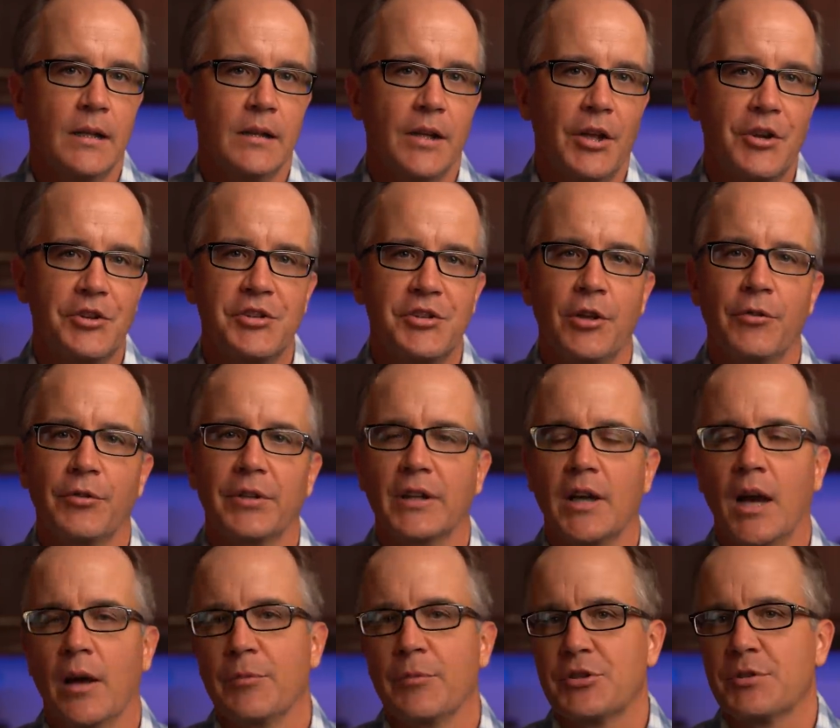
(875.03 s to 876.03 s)
Let us know in the
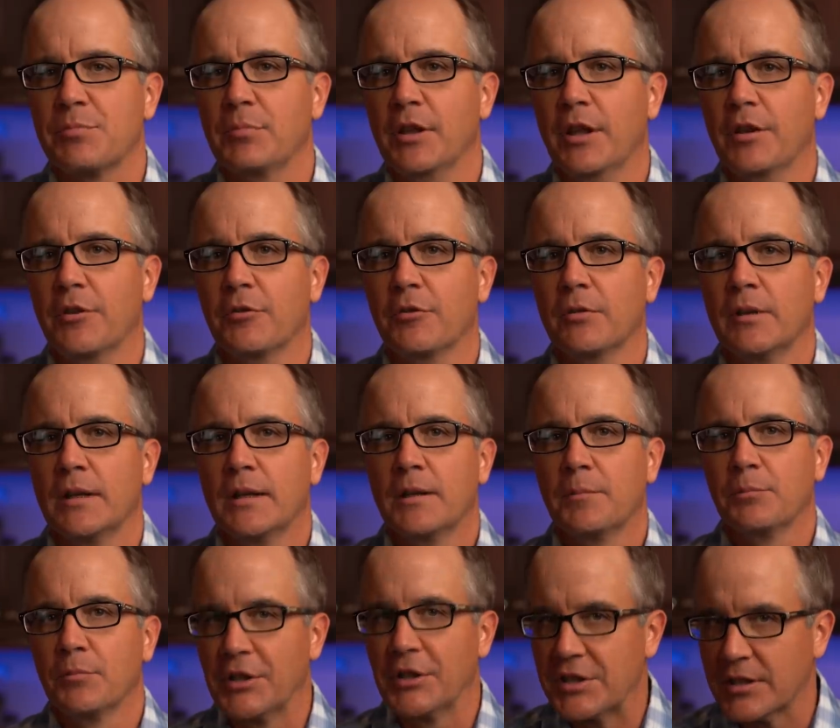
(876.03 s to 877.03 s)
comments below.
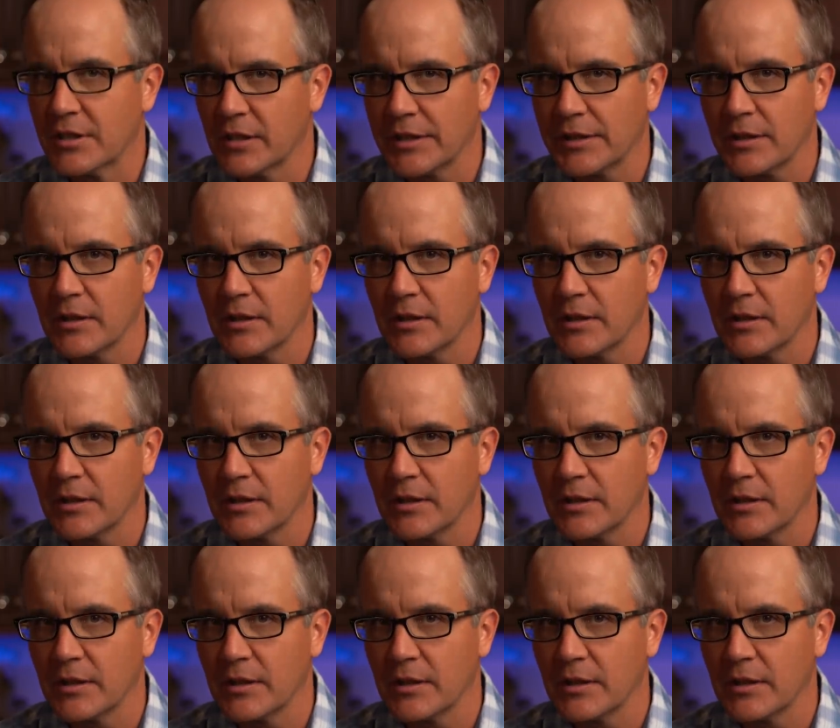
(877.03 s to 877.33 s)
Please click